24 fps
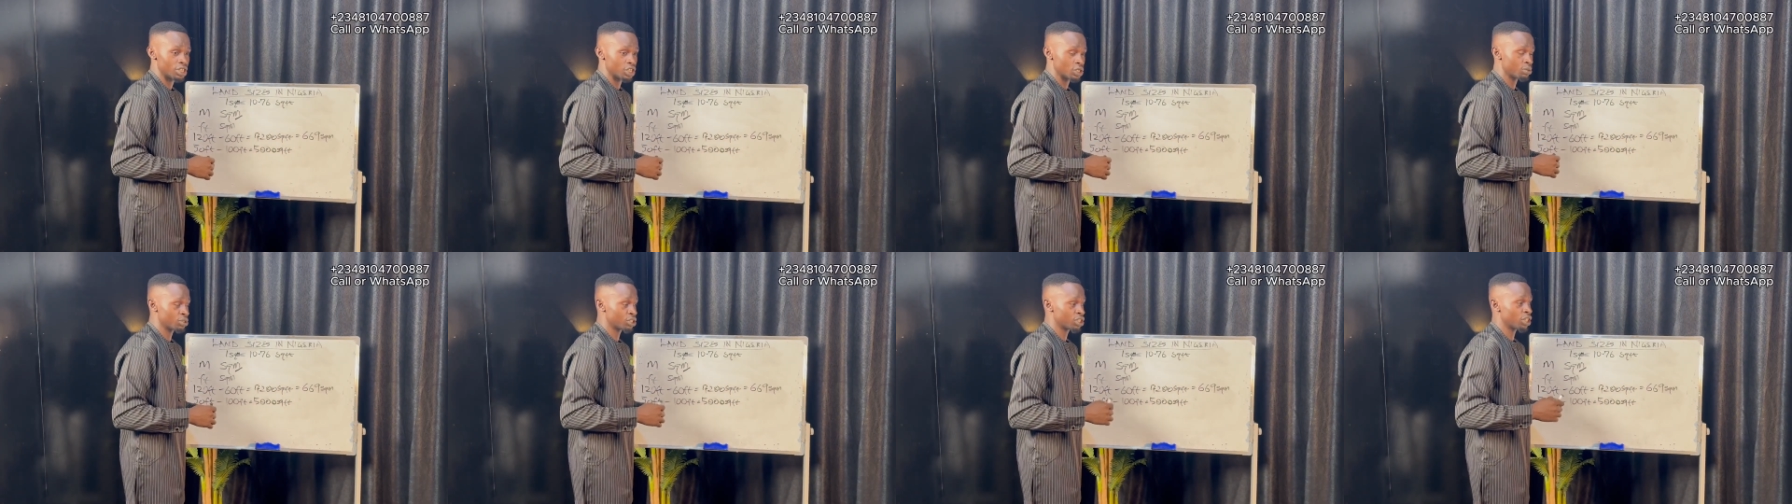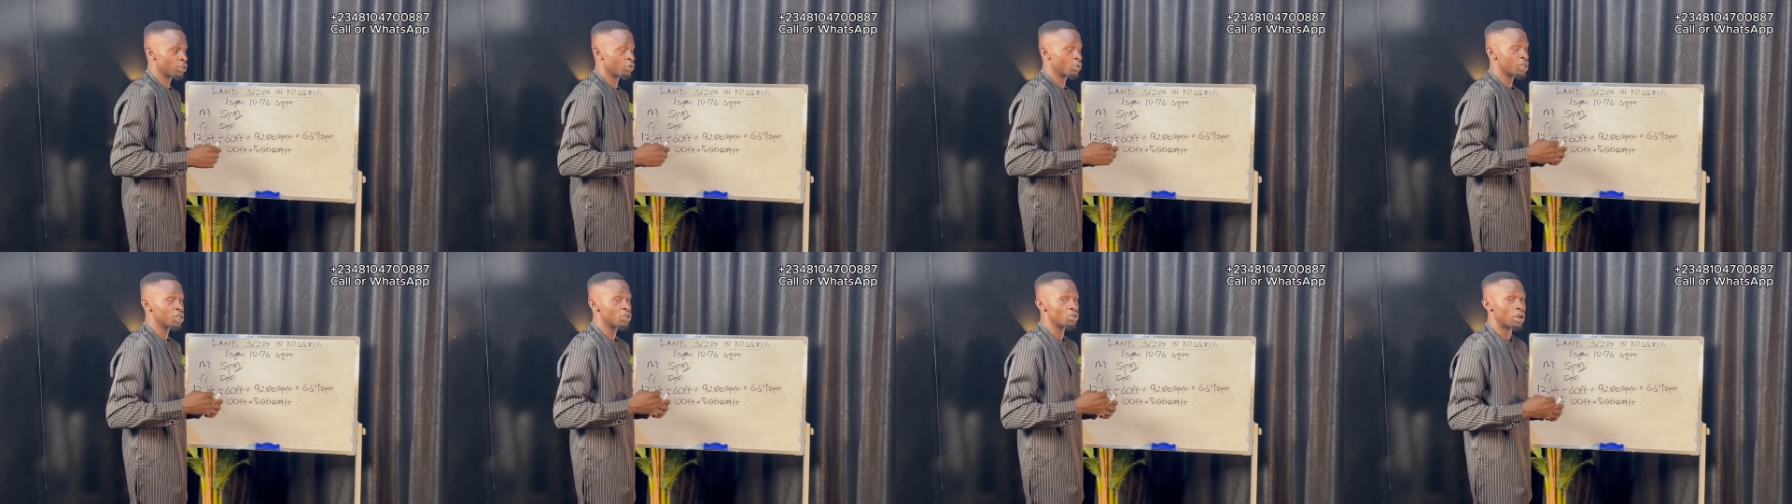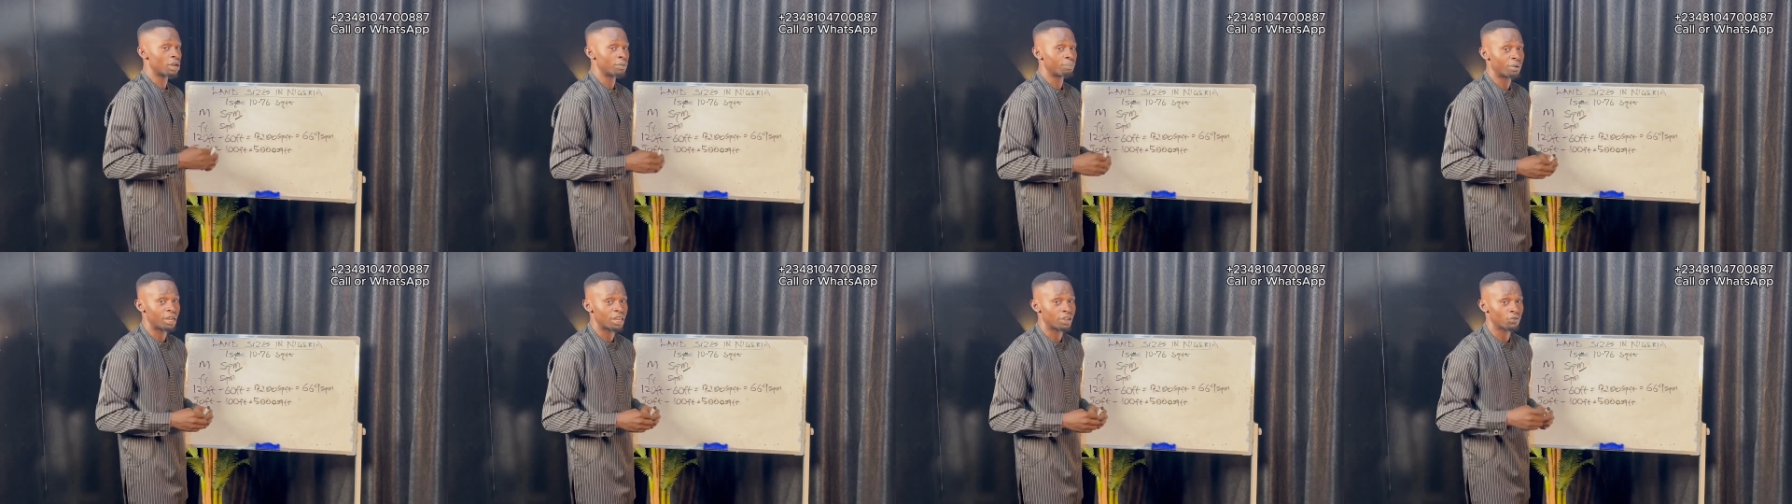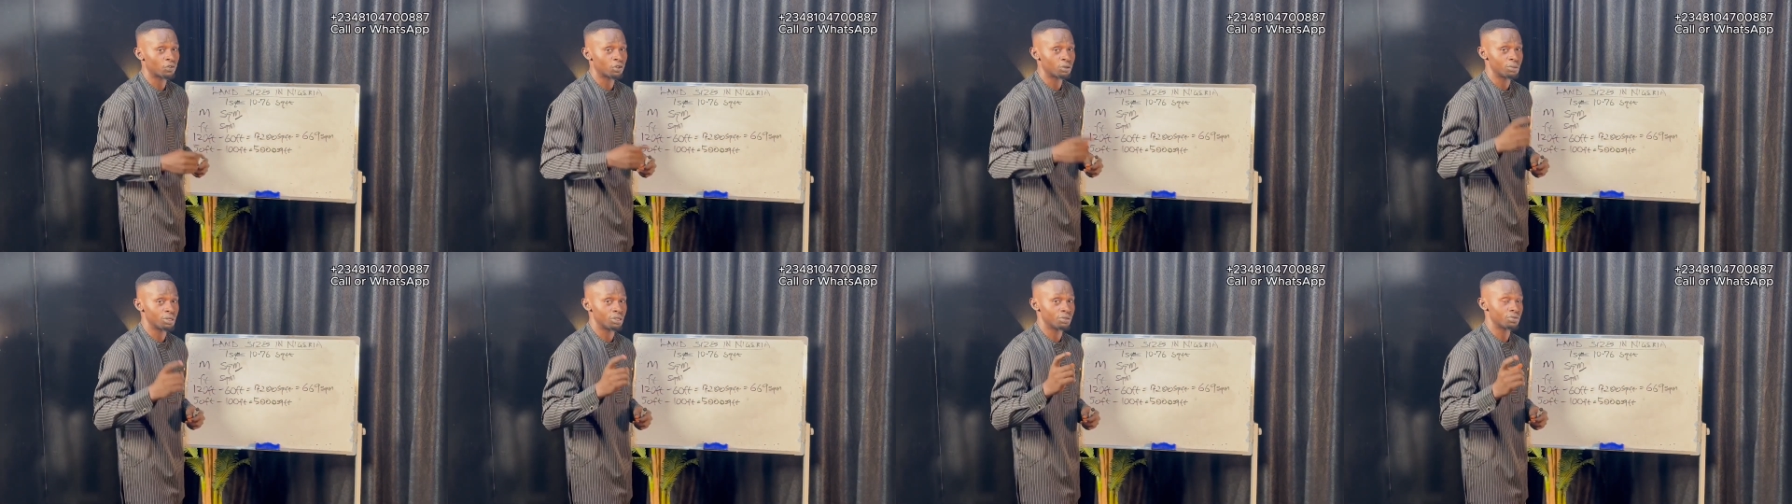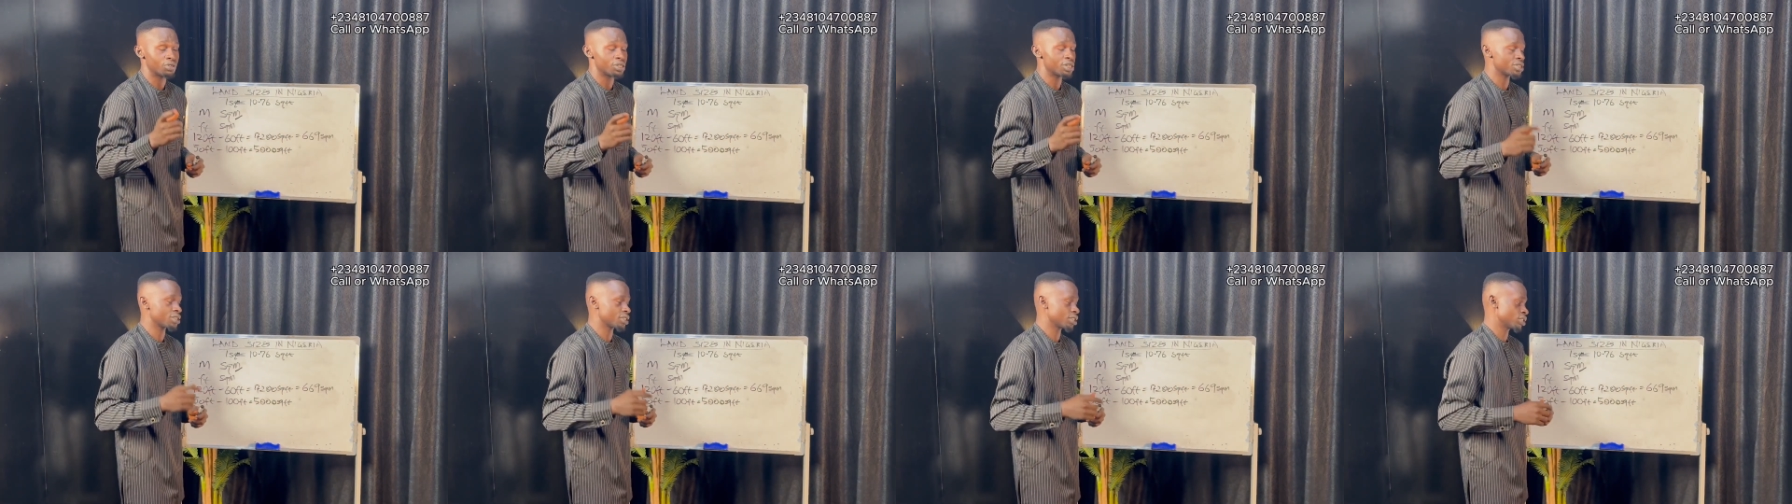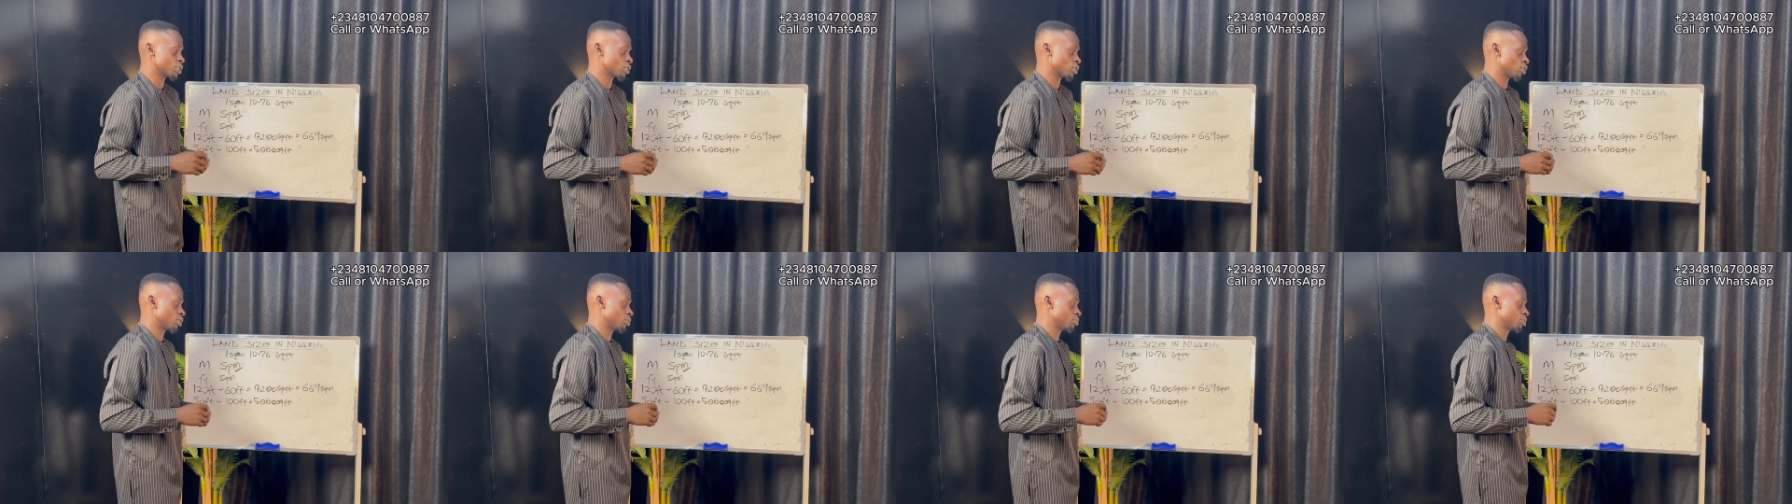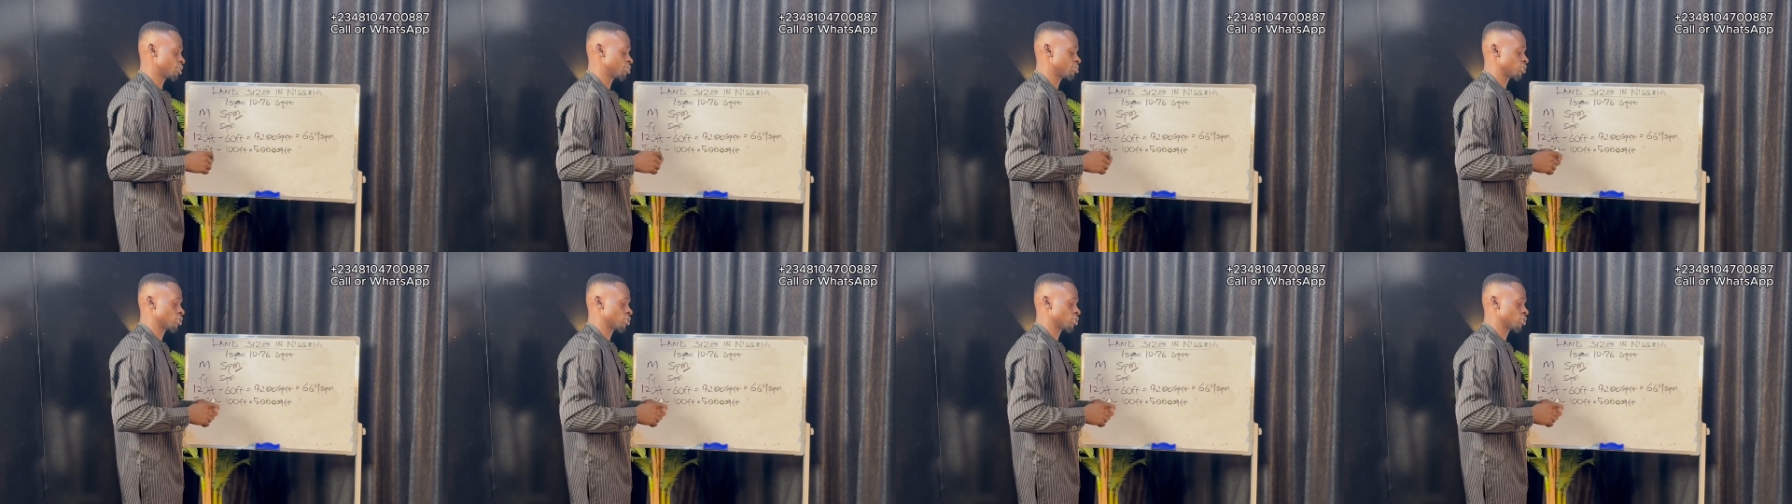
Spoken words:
especially when you are buying from a real estate company,